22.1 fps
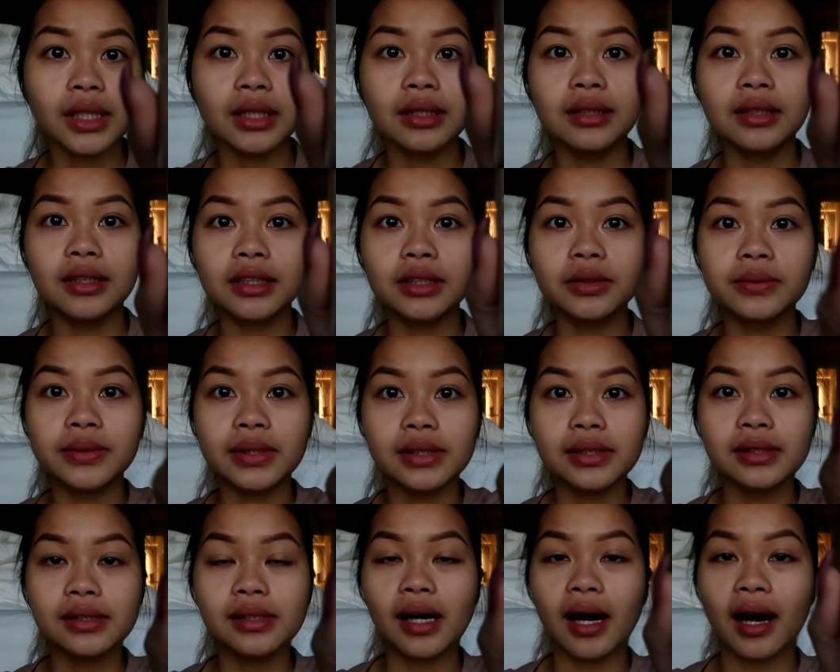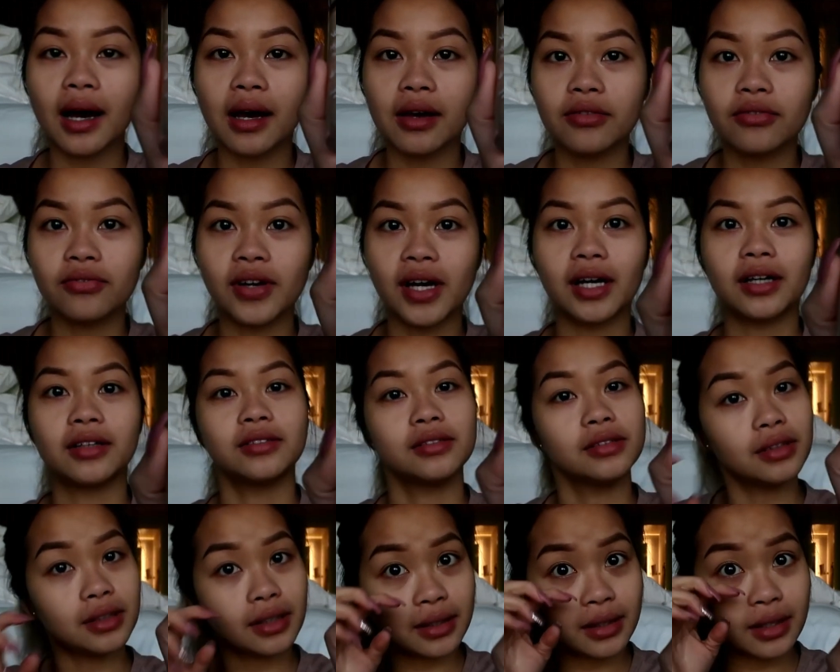And this one I
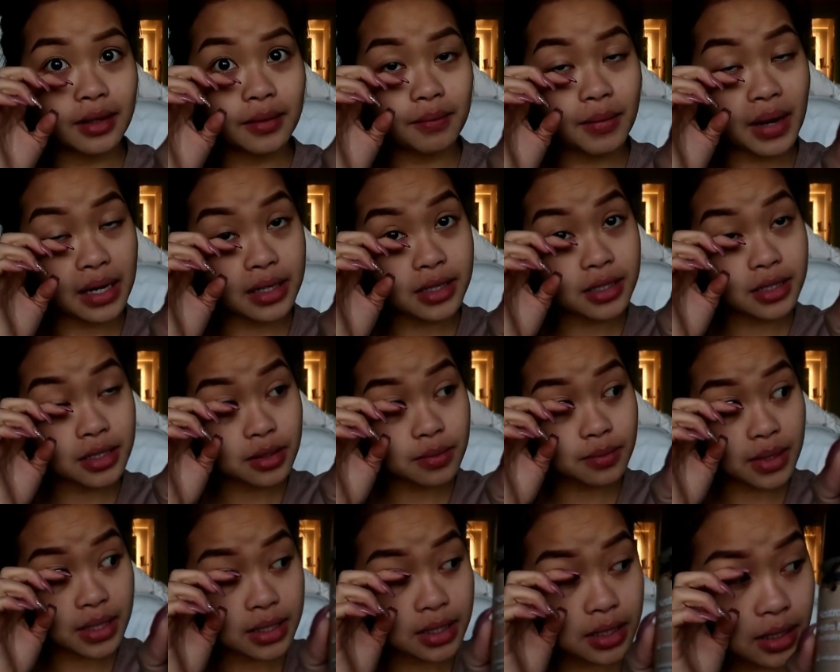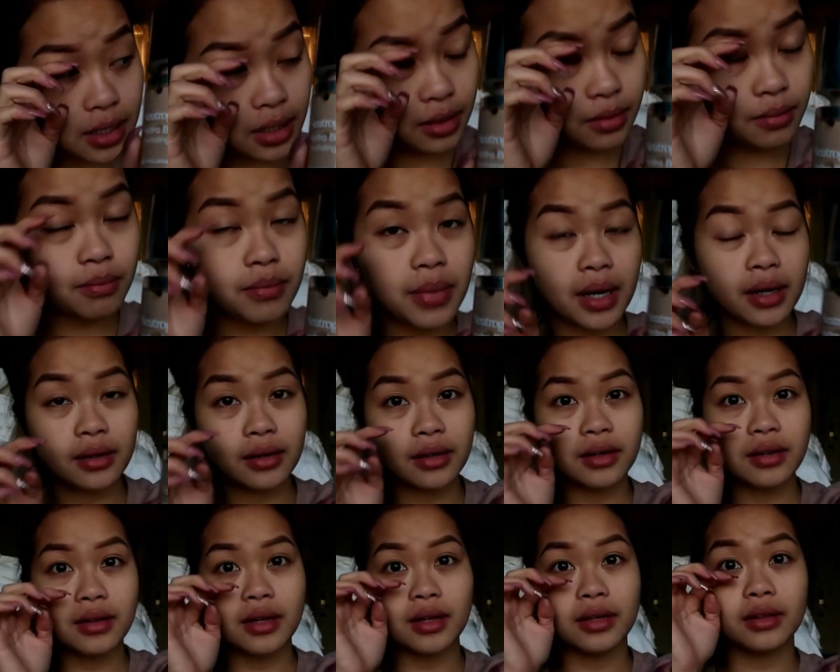found matches my skin
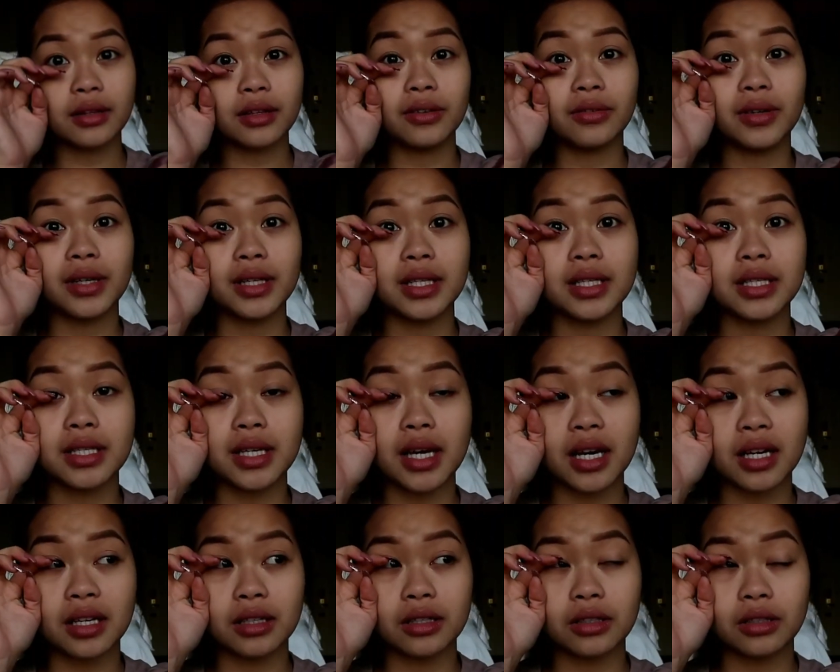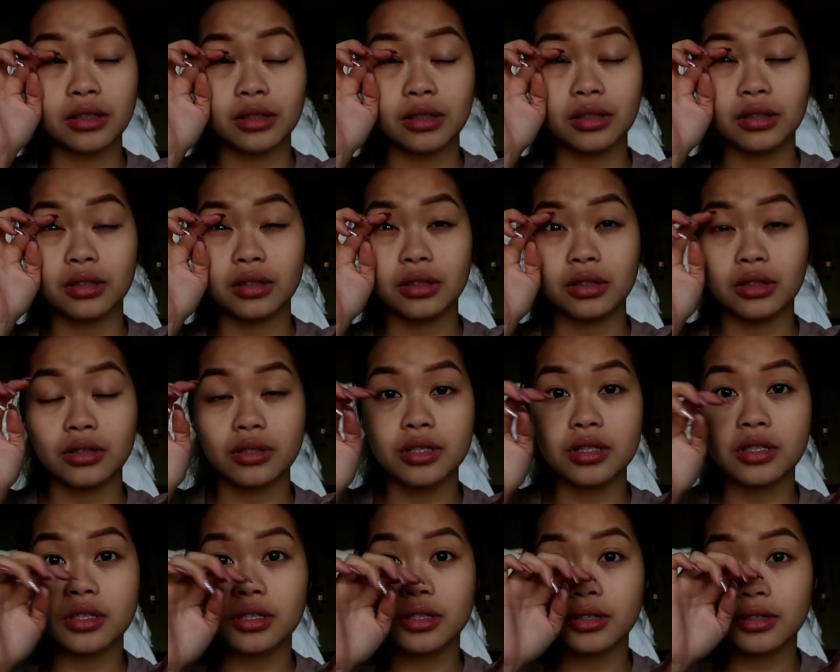better than the ones I
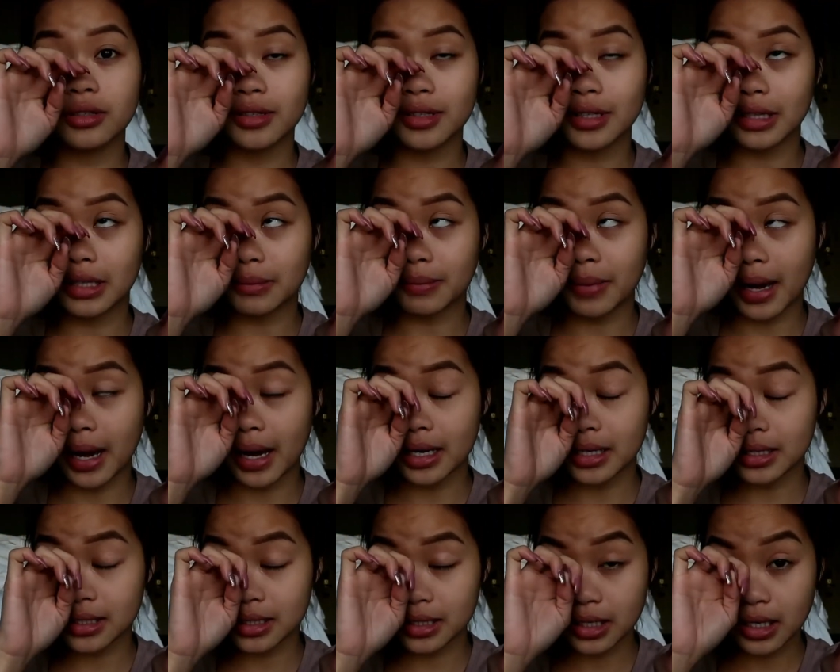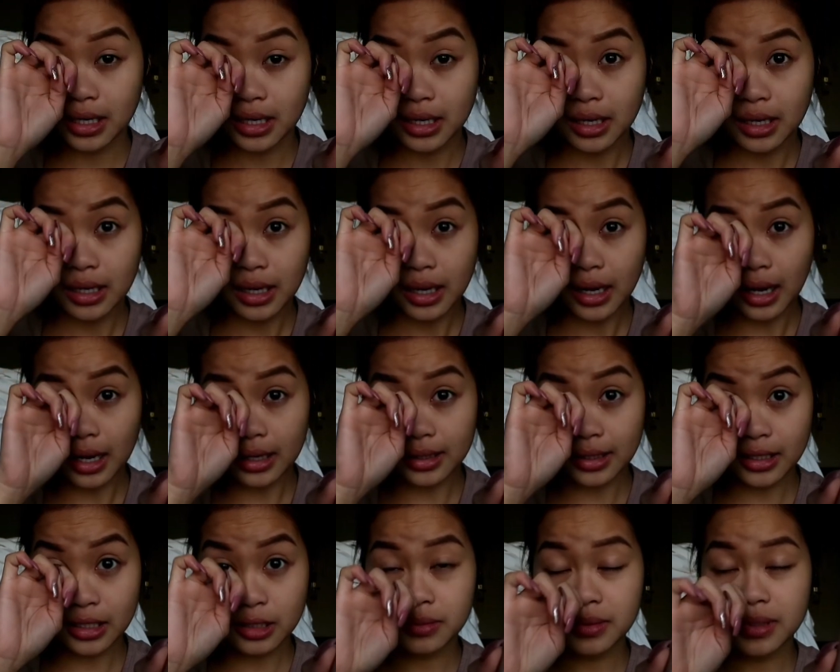used to use in the past. I
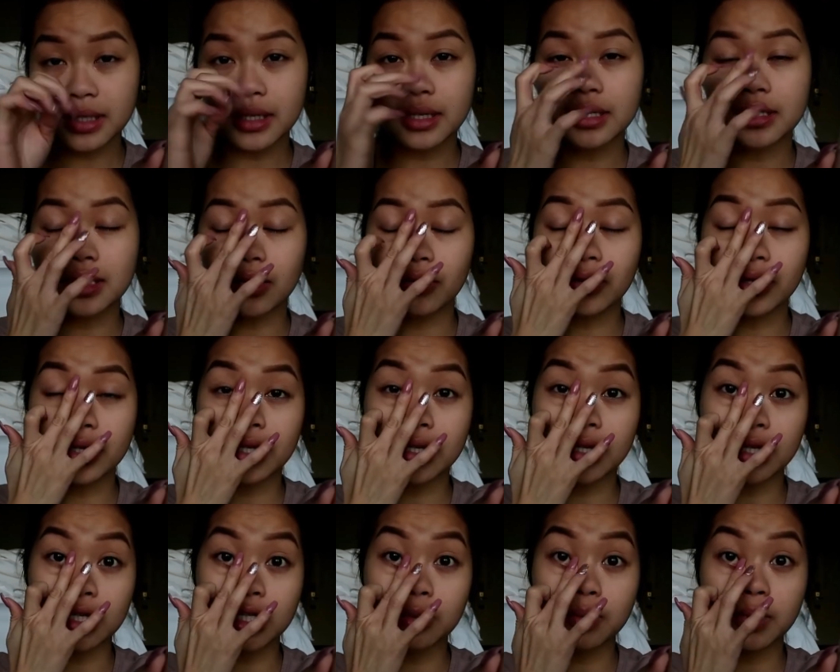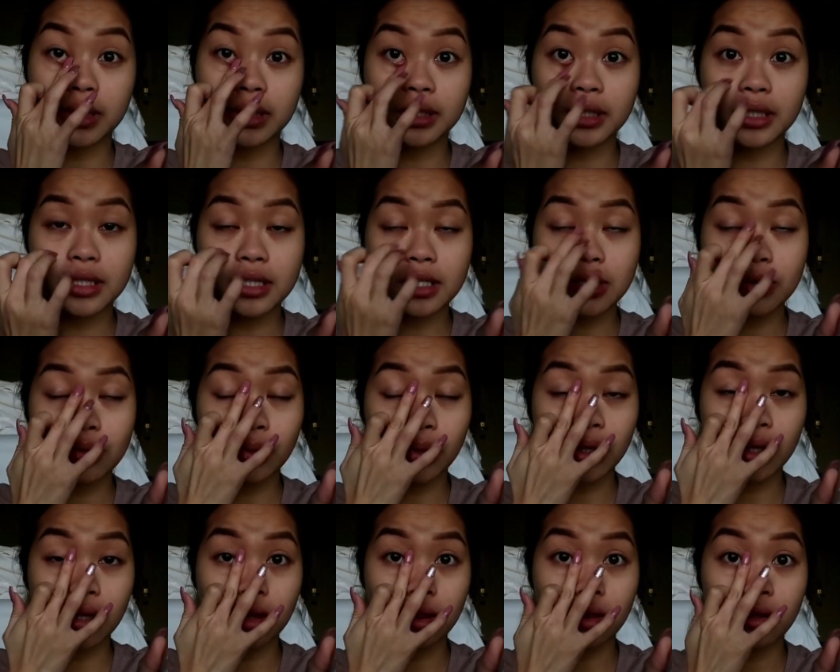think it's because I wasn't experienced
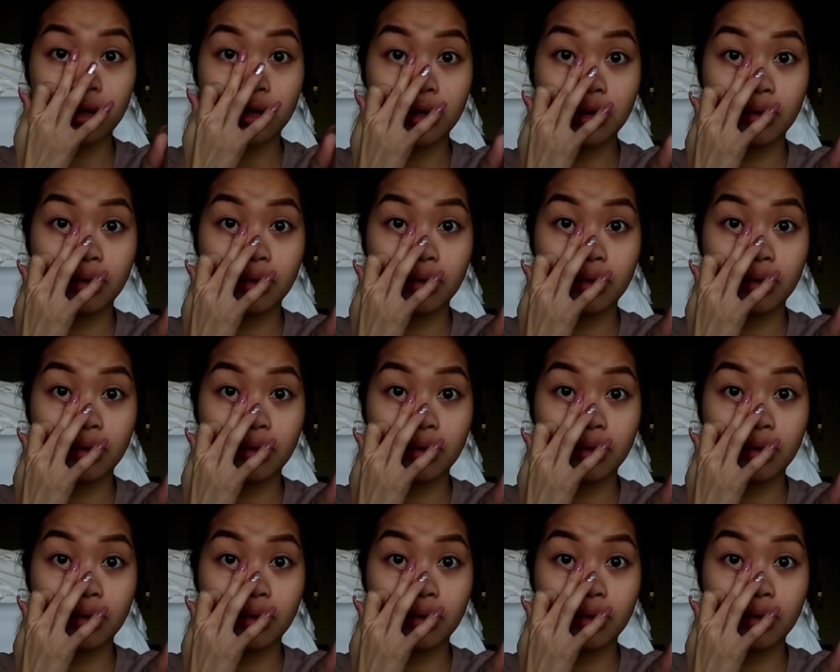with